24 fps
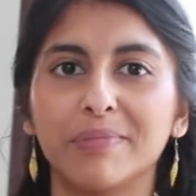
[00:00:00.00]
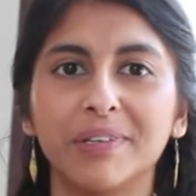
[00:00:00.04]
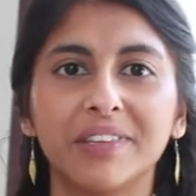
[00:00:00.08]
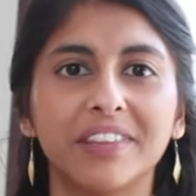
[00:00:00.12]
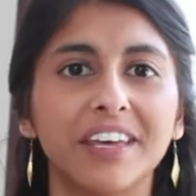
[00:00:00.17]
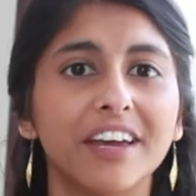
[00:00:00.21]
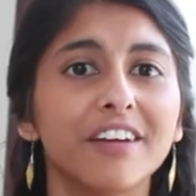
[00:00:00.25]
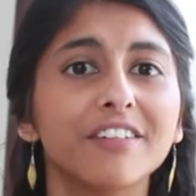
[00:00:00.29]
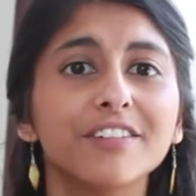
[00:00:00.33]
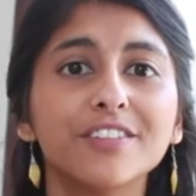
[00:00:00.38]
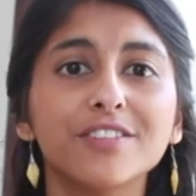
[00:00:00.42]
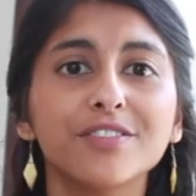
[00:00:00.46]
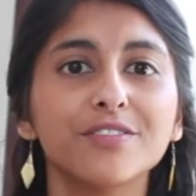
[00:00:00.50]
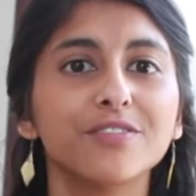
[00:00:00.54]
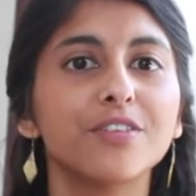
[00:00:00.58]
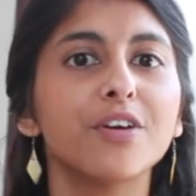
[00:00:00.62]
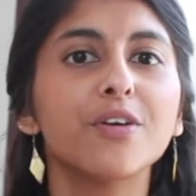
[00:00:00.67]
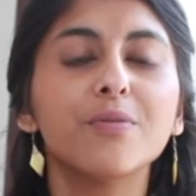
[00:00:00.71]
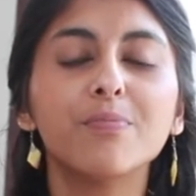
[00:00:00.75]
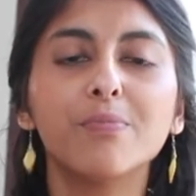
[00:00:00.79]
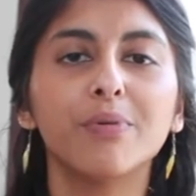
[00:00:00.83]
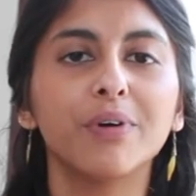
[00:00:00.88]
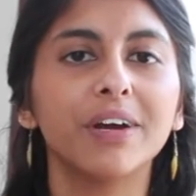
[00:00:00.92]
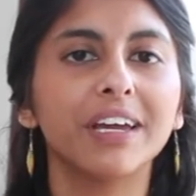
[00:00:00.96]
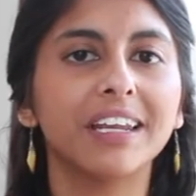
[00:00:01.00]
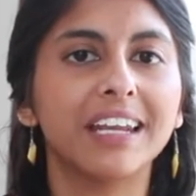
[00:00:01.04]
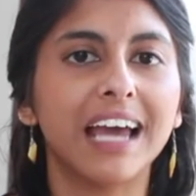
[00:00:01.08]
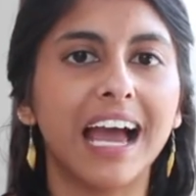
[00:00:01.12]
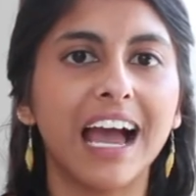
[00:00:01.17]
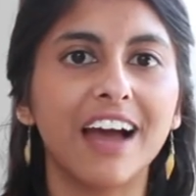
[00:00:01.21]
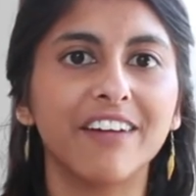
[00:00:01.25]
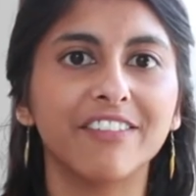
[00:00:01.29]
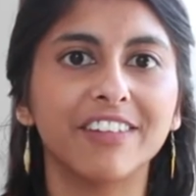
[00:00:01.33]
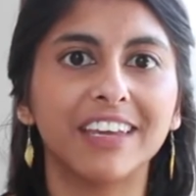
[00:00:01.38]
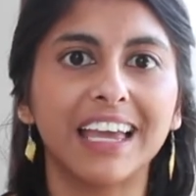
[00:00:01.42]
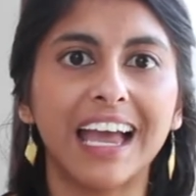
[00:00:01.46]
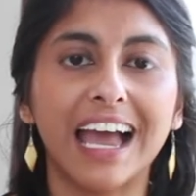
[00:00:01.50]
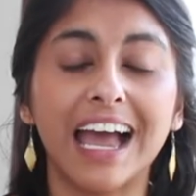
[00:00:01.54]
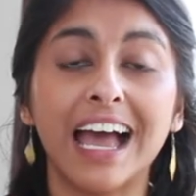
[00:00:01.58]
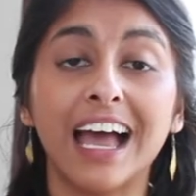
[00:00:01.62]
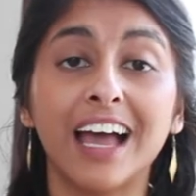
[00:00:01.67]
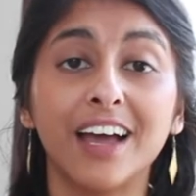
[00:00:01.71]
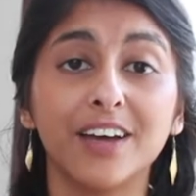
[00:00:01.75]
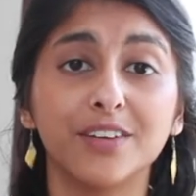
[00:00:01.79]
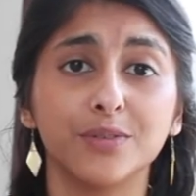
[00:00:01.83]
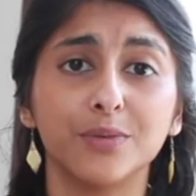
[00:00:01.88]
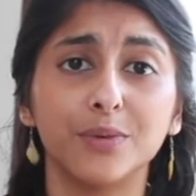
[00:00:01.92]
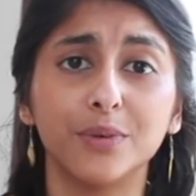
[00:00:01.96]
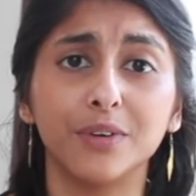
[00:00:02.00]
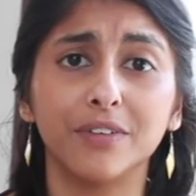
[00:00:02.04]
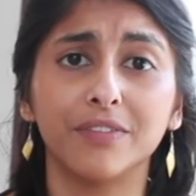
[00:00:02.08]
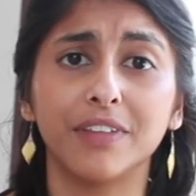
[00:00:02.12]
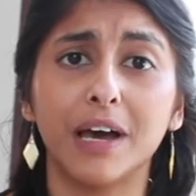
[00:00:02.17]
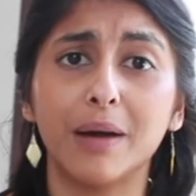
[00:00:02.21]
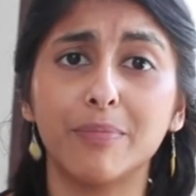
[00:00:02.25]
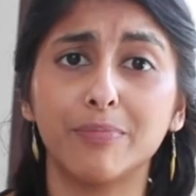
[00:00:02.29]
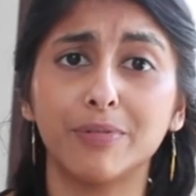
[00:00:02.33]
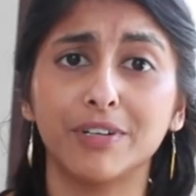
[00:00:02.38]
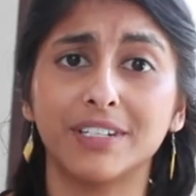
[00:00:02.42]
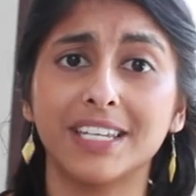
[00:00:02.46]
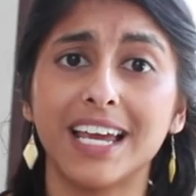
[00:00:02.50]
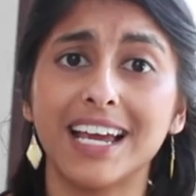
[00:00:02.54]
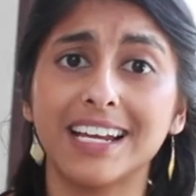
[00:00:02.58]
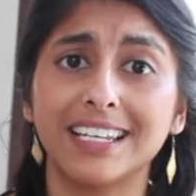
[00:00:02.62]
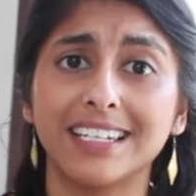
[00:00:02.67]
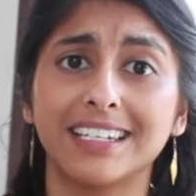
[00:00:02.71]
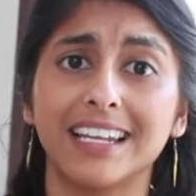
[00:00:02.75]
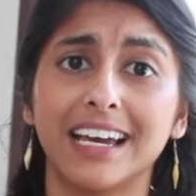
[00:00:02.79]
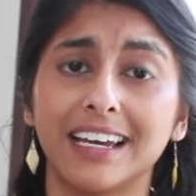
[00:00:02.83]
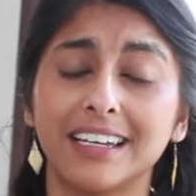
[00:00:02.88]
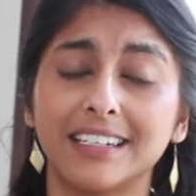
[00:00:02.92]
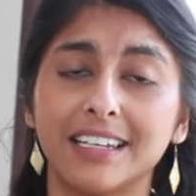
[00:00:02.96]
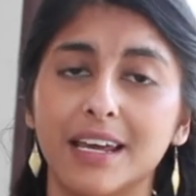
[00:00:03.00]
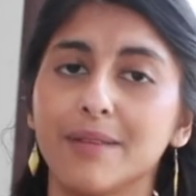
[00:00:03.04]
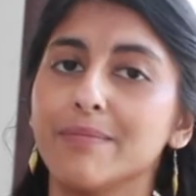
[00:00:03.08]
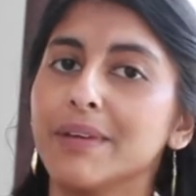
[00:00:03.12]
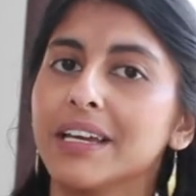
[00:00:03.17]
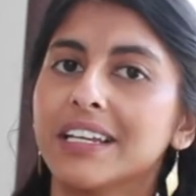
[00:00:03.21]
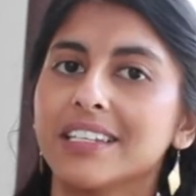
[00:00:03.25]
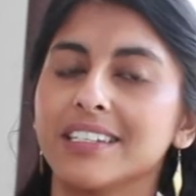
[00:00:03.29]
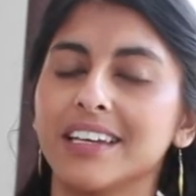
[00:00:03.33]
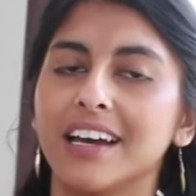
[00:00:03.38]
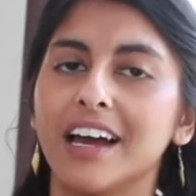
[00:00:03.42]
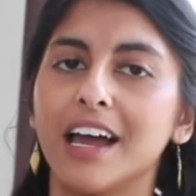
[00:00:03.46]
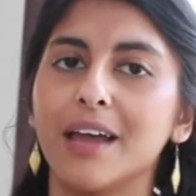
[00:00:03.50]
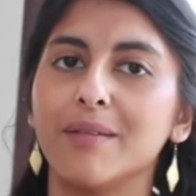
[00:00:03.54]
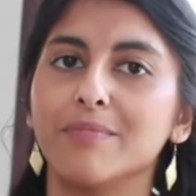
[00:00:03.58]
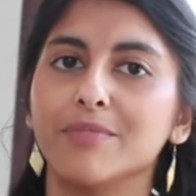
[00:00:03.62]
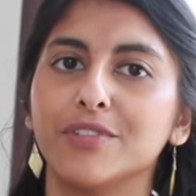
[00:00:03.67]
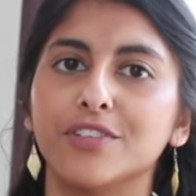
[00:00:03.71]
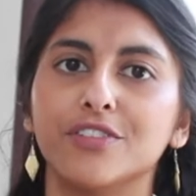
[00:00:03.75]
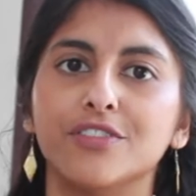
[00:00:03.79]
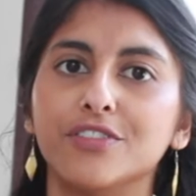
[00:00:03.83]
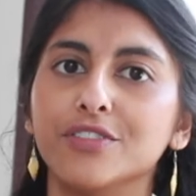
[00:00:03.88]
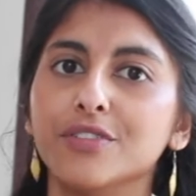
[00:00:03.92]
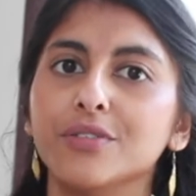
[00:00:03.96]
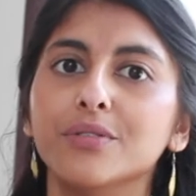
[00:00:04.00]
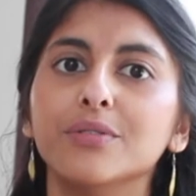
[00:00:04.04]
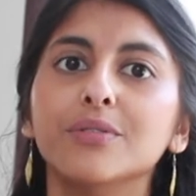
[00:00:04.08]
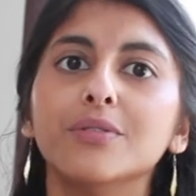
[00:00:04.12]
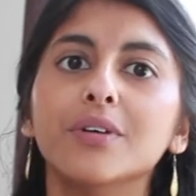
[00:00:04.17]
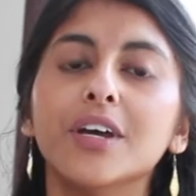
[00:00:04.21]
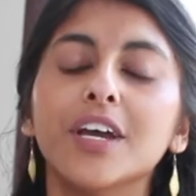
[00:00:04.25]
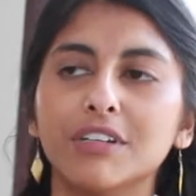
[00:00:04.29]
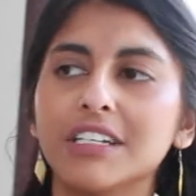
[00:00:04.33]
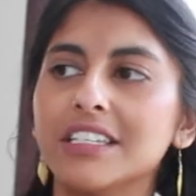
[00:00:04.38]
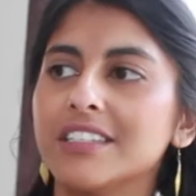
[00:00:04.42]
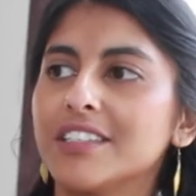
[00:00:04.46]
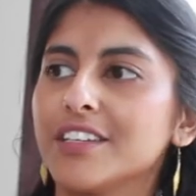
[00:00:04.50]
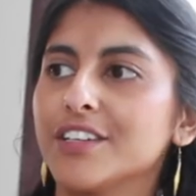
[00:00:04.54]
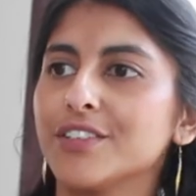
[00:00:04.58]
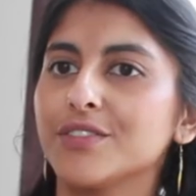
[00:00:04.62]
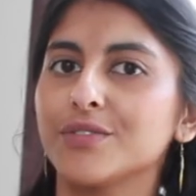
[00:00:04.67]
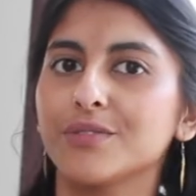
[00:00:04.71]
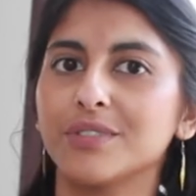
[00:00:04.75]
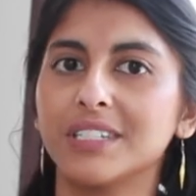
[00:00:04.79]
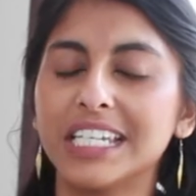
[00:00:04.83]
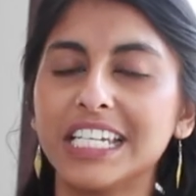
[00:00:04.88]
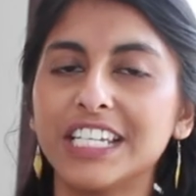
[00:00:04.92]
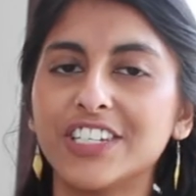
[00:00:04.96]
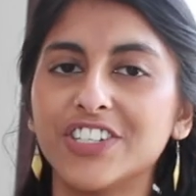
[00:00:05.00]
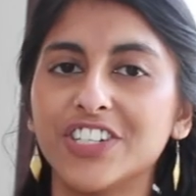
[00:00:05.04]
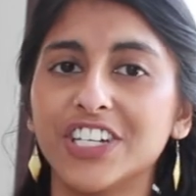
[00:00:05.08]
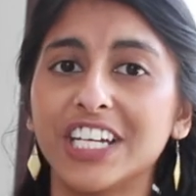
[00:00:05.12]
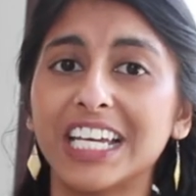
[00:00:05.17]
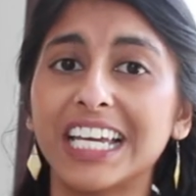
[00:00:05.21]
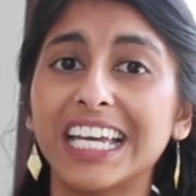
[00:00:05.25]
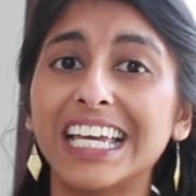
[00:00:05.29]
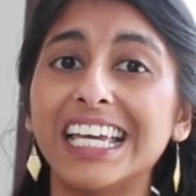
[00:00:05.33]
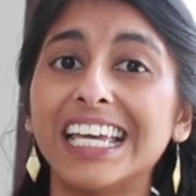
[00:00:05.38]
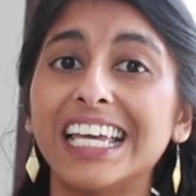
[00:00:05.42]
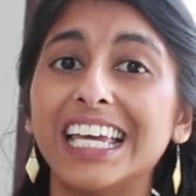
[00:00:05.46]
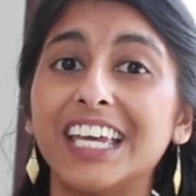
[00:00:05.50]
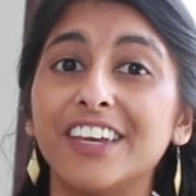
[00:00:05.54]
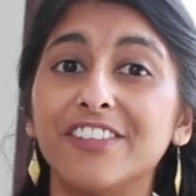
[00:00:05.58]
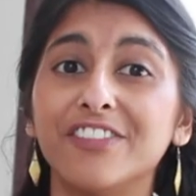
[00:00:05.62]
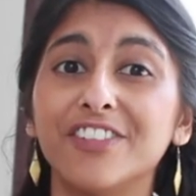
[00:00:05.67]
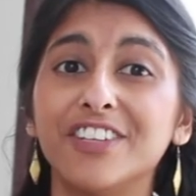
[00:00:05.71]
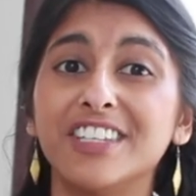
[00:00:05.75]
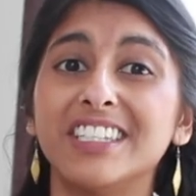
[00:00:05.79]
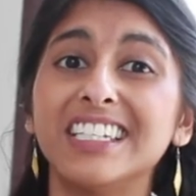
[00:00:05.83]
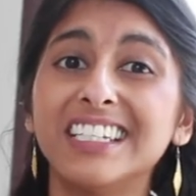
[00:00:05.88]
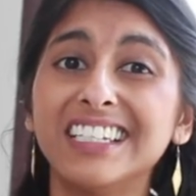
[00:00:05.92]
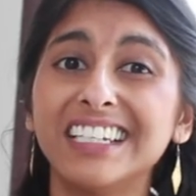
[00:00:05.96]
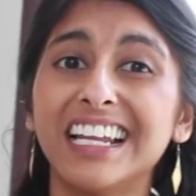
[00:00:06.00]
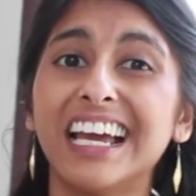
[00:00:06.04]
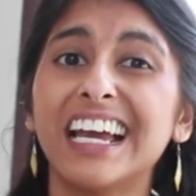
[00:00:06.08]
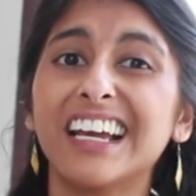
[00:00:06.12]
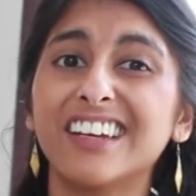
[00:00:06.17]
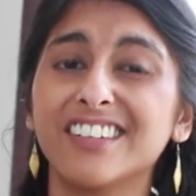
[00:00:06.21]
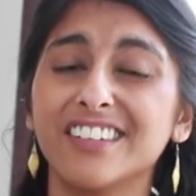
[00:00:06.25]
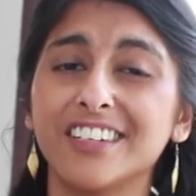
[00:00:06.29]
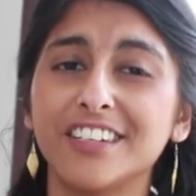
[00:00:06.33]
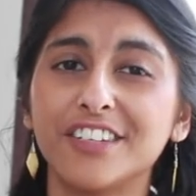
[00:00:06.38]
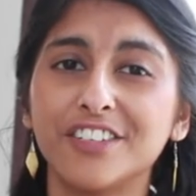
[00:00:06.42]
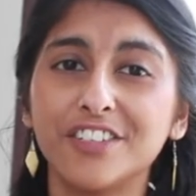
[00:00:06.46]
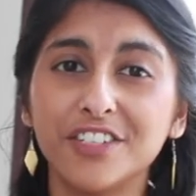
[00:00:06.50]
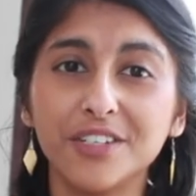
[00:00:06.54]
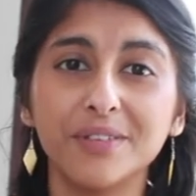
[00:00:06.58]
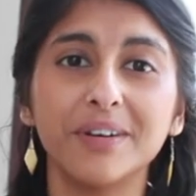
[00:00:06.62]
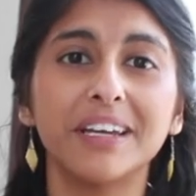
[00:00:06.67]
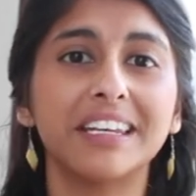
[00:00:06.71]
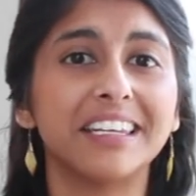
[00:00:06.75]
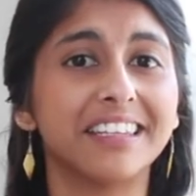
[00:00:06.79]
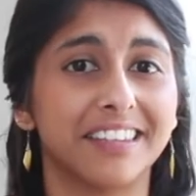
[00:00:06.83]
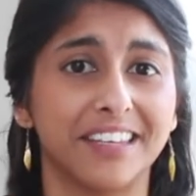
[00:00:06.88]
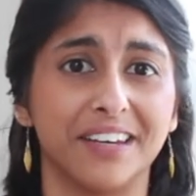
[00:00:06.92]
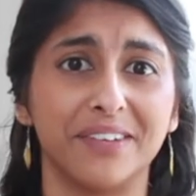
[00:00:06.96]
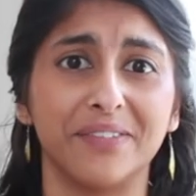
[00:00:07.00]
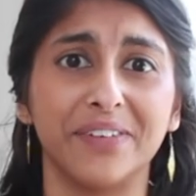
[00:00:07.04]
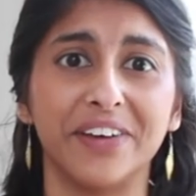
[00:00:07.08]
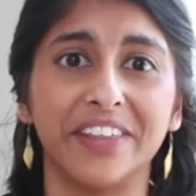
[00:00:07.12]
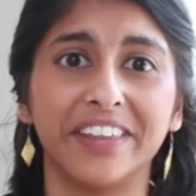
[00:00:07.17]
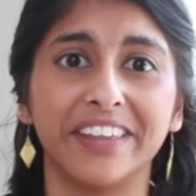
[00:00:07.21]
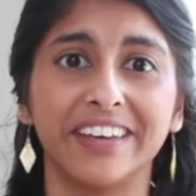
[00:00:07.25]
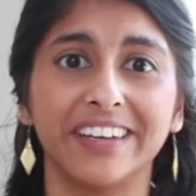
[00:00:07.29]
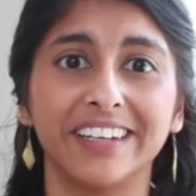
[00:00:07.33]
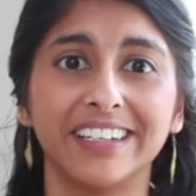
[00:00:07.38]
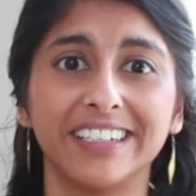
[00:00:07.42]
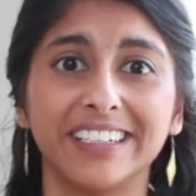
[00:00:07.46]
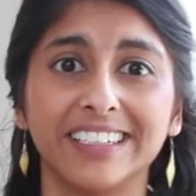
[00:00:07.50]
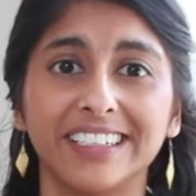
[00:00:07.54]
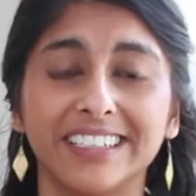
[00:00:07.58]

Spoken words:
but there is no point having had all of that protected academic time to do research or teaching if you didn't actually do anything with it.